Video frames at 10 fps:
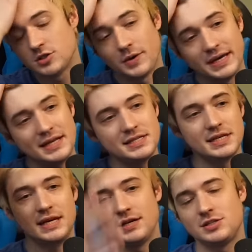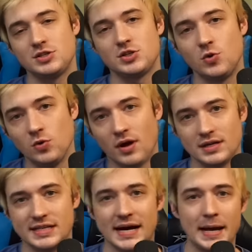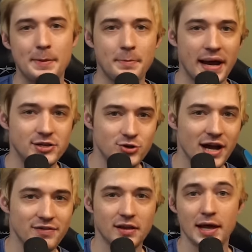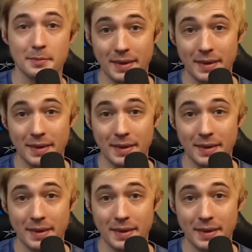So he gets the kids to school on time by driving like a